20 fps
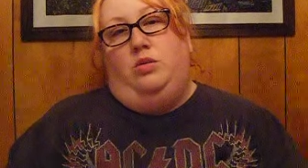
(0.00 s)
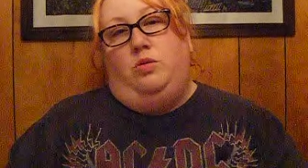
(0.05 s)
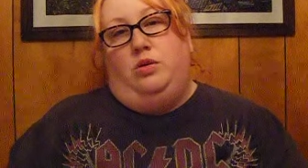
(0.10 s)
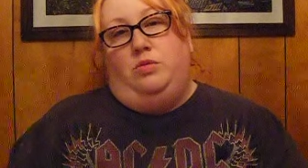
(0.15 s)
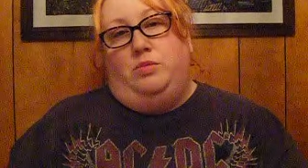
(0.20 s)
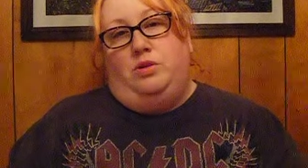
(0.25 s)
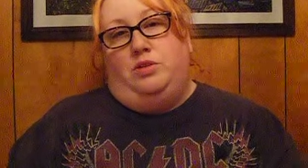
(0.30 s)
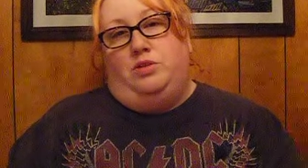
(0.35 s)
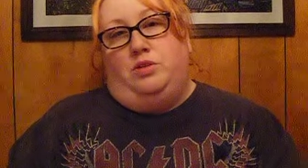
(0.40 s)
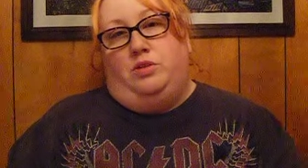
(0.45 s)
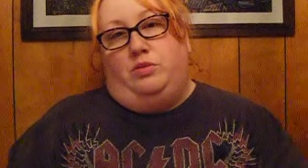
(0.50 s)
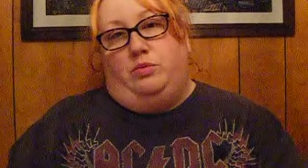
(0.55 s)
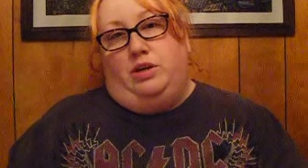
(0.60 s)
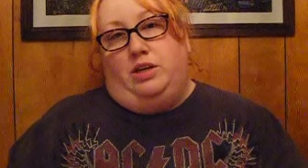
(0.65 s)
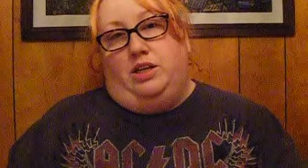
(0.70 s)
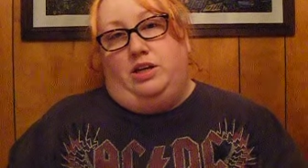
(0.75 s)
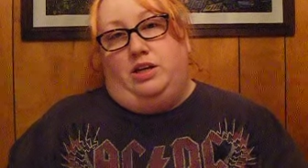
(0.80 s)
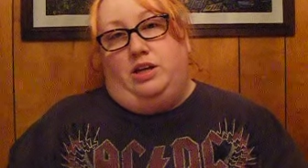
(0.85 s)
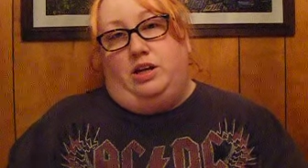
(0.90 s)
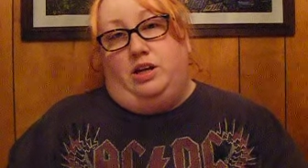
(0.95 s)
What month are
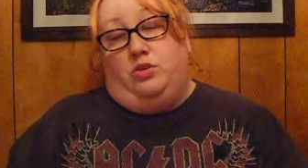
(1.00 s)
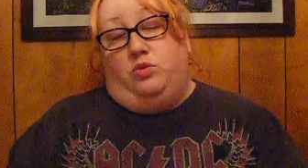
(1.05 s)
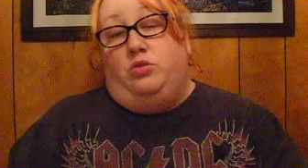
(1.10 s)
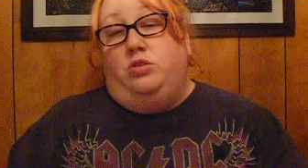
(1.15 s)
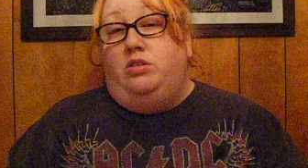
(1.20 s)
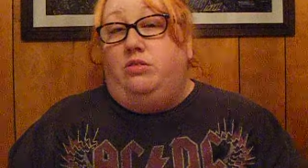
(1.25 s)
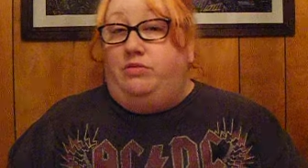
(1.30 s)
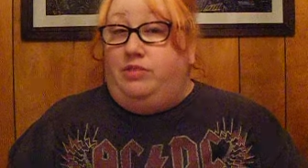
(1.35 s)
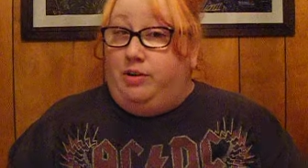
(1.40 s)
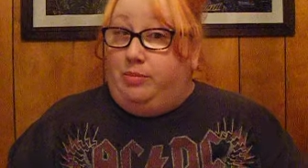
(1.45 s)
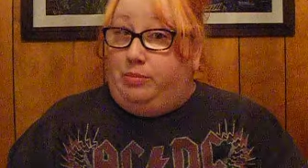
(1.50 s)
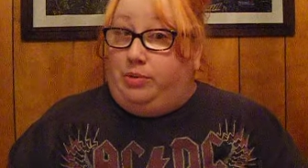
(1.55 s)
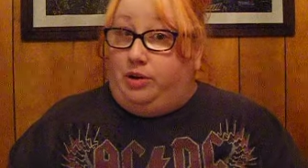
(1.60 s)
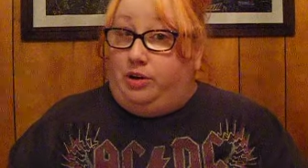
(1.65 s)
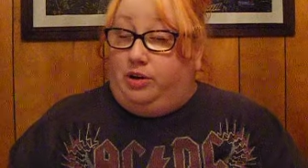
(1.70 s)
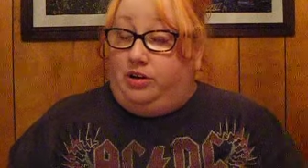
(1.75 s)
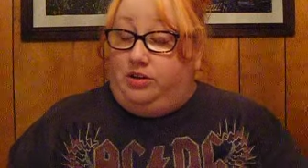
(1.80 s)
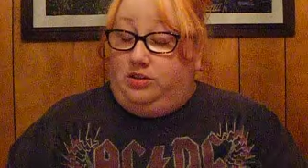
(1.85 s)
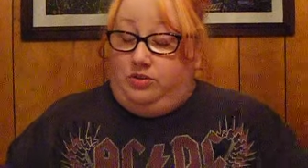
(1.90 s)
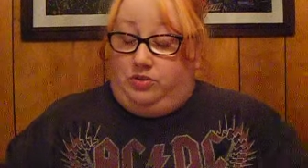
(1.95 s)
we in now?
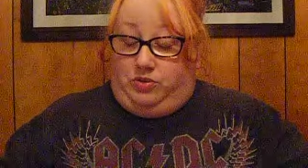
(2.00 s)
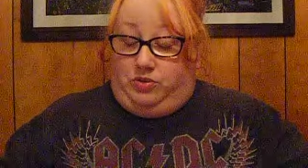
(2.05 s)
November.